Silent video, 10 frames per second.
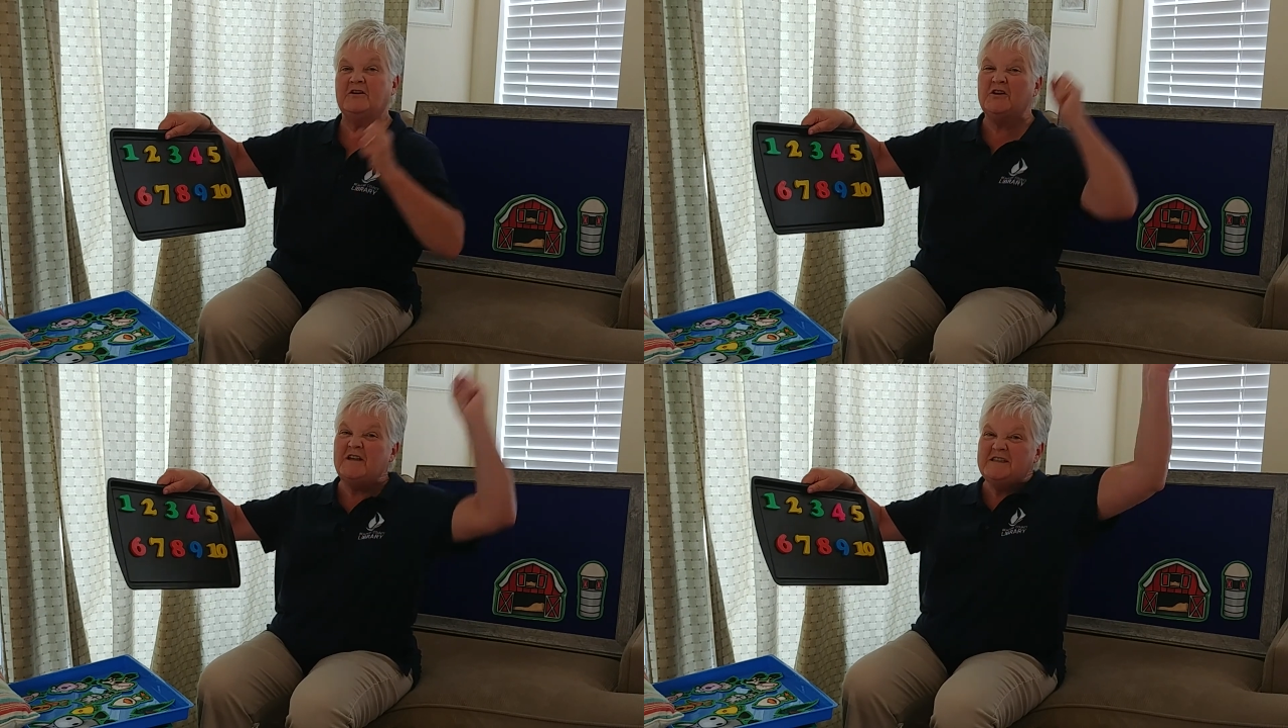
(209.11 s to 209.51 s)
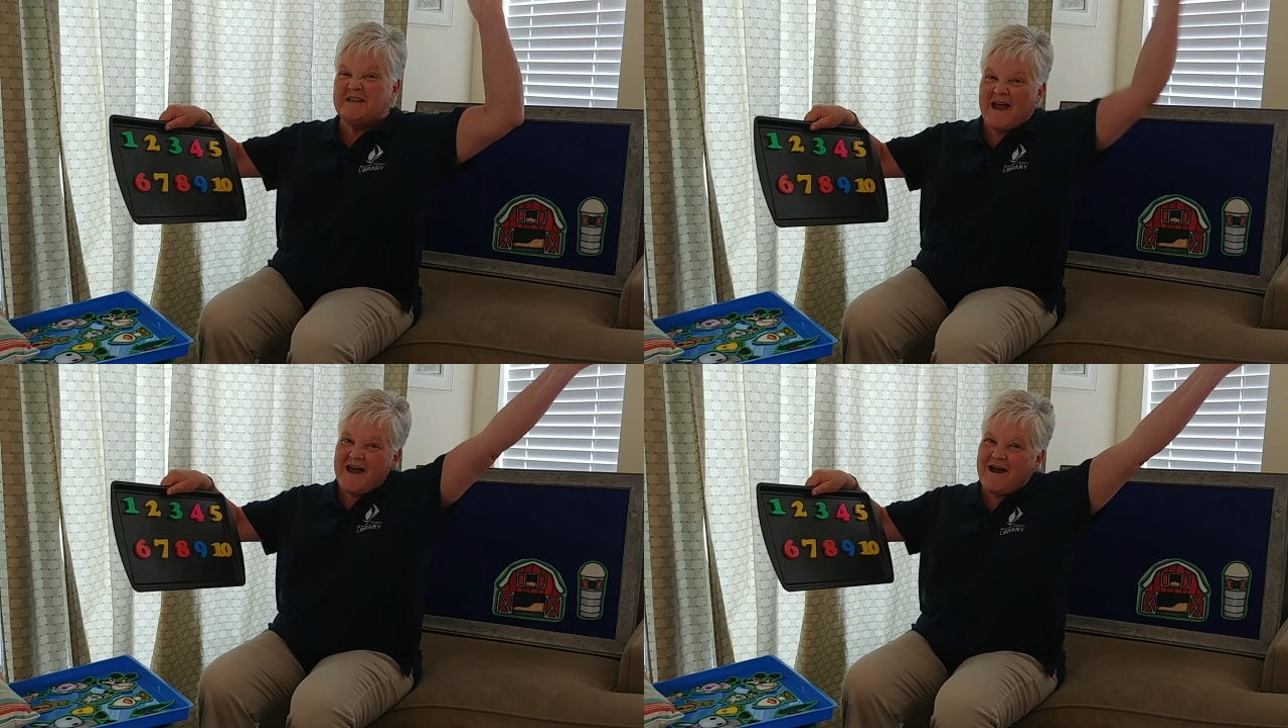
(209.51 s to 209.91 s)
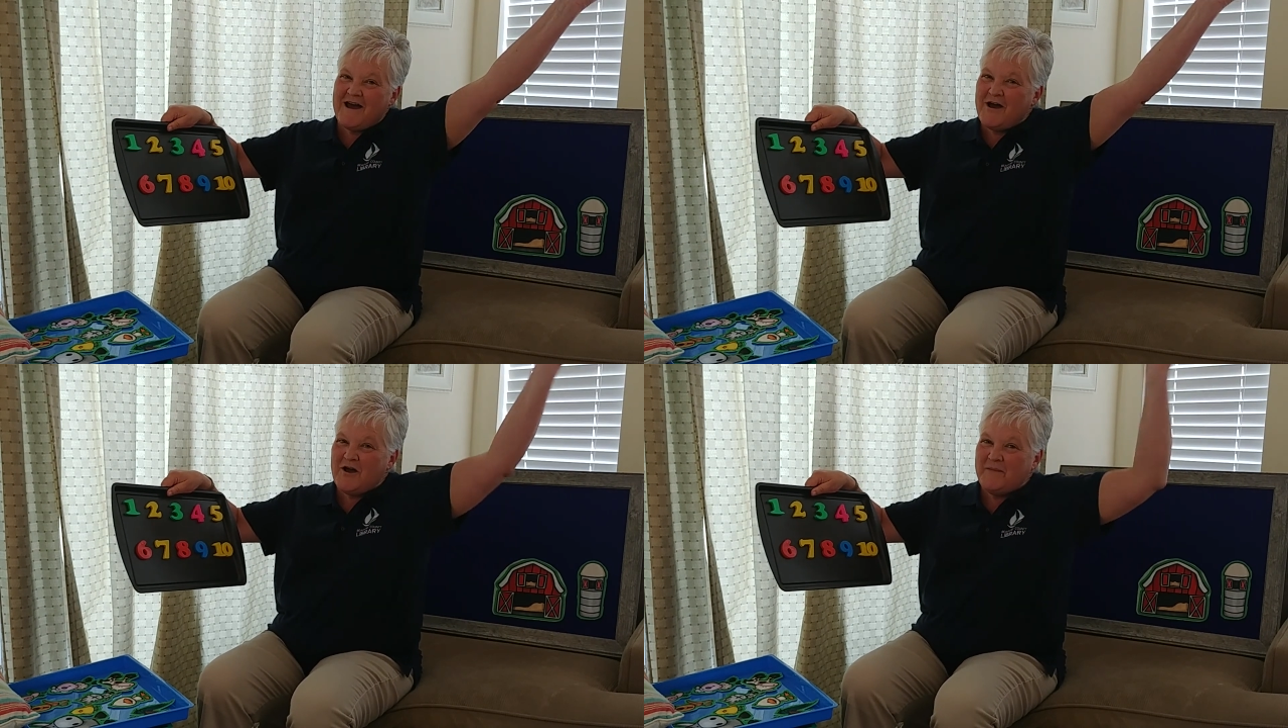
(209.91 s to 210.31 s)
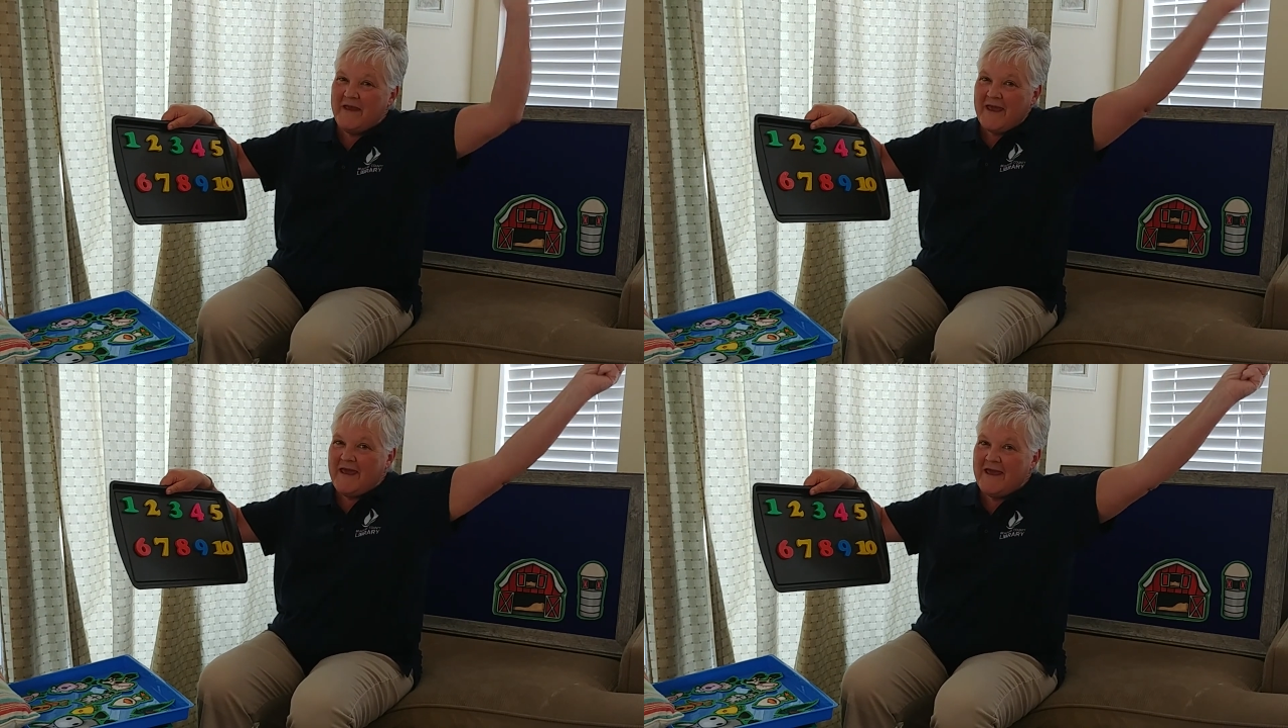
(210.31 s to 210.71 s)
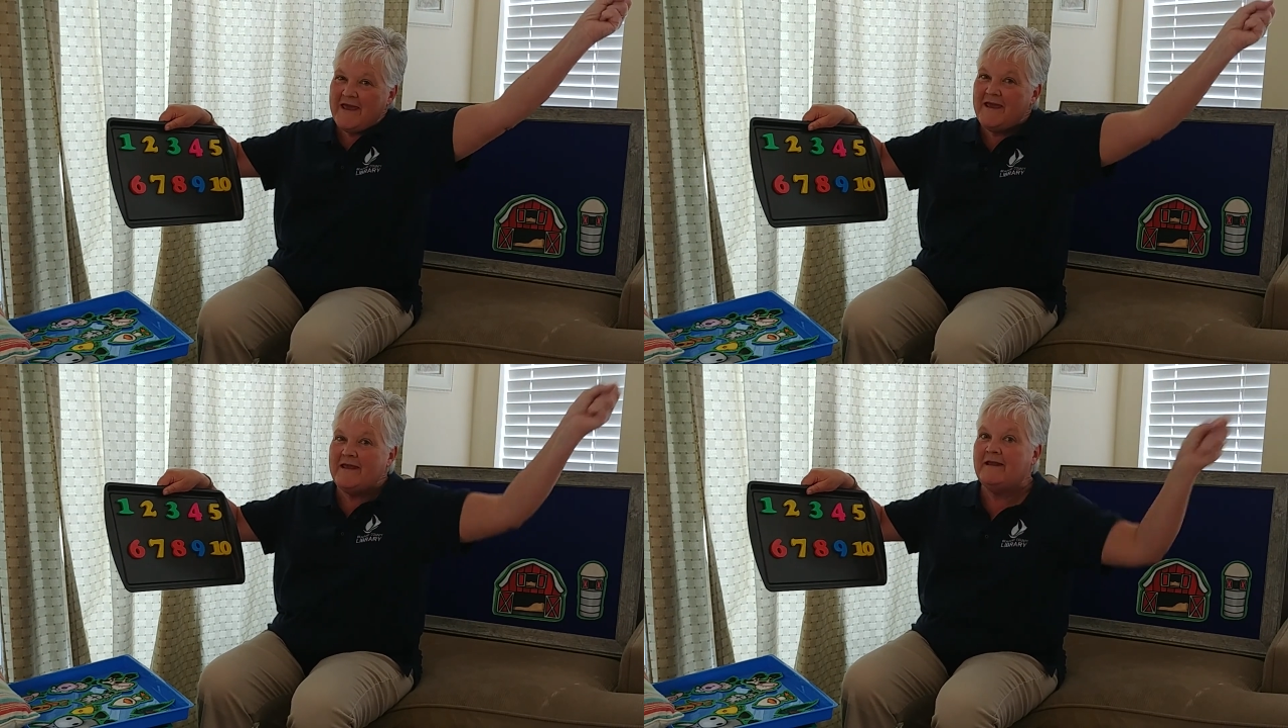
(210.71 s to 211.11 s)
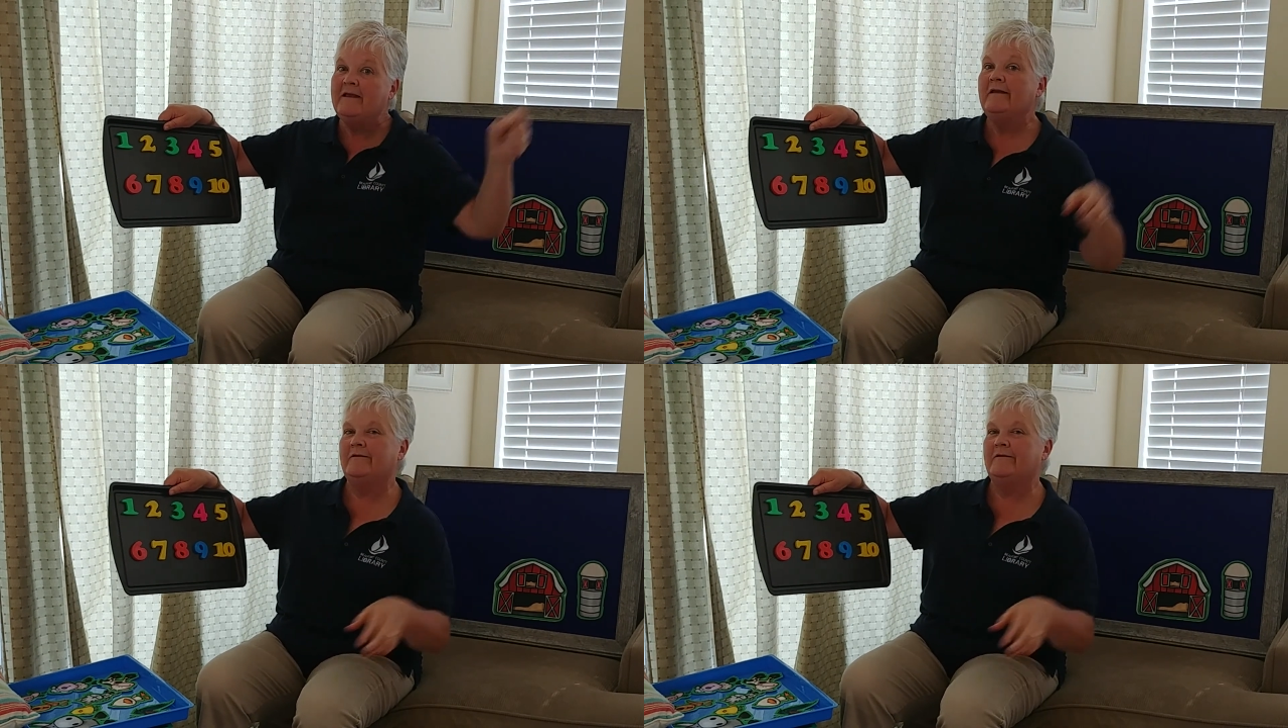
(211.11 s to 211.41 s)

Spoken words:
Good job. Yay.